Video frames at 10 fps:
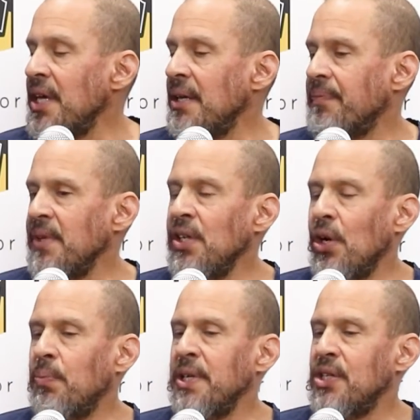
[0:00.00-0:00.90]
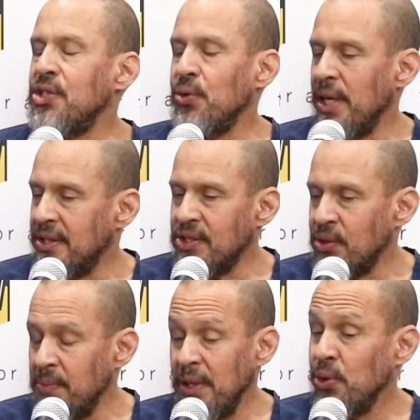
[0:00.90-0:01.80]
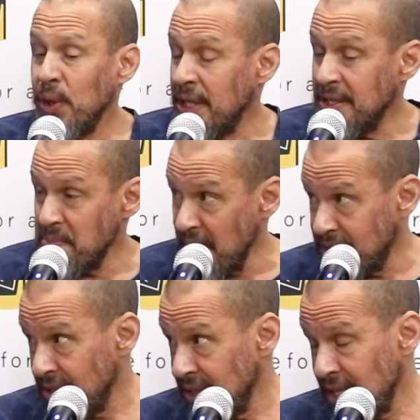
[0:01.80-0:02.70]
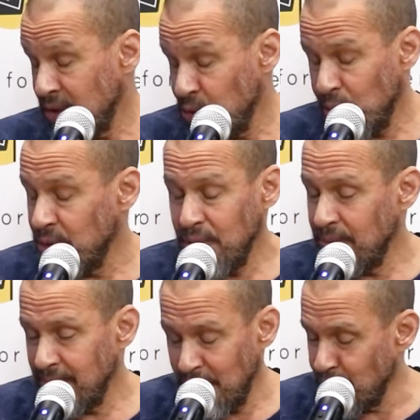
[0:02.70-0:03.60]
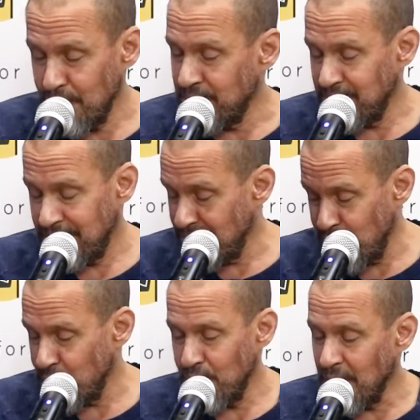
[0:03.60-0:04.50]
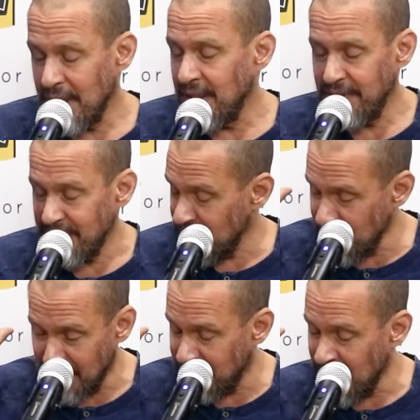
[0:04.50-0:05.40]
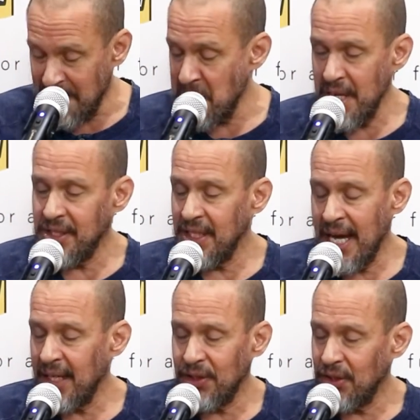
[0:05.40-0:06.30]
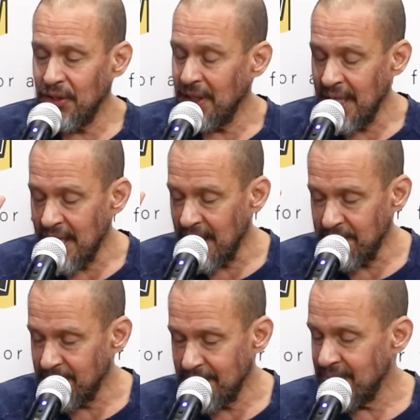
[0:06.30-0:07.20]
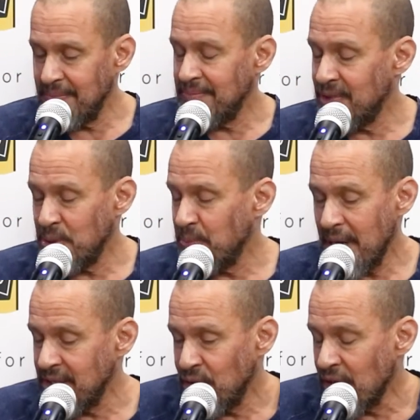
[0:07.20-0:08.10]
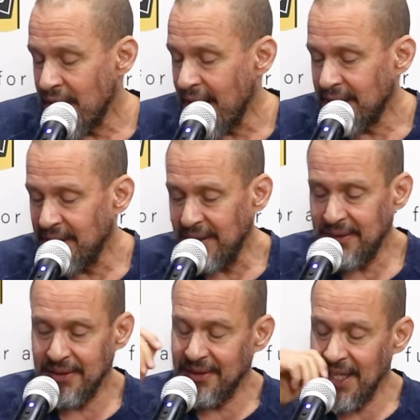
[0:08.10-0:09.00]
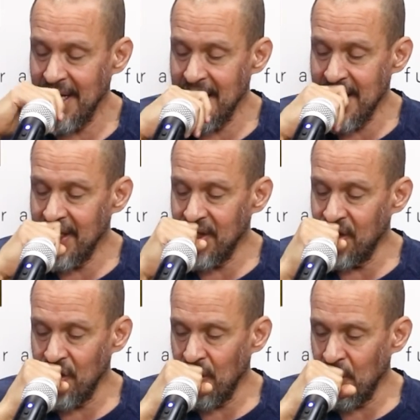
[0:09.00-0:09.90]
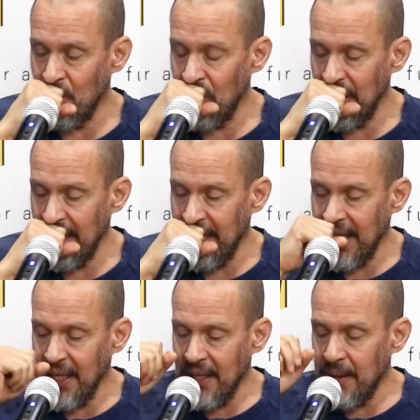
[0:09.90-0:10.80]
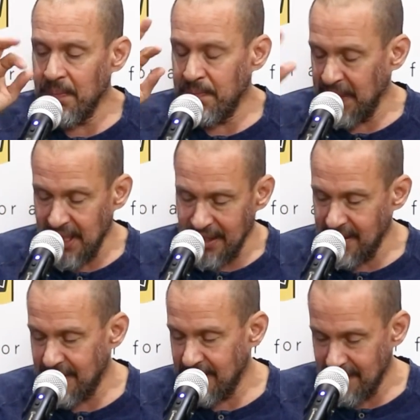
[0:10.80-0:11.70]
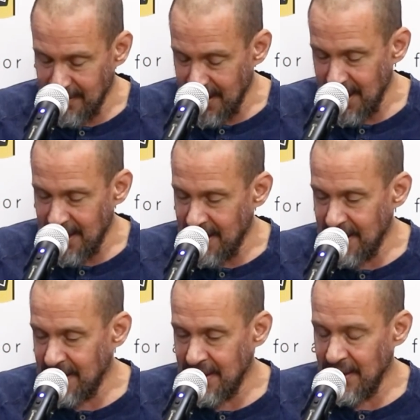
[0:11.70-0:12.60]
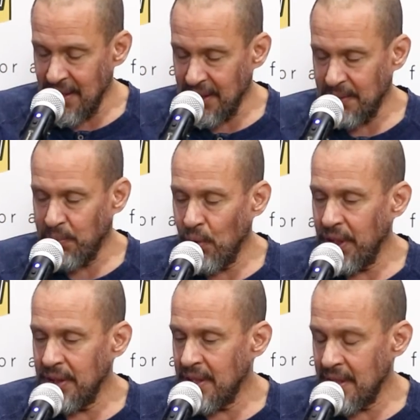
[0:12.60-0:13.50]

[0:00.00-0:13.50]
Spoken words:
think, you know, because you read the script and you read it amazingly, I told you, you are an amazing actor, and I'm surprised you're not acting. So, but that's not the point.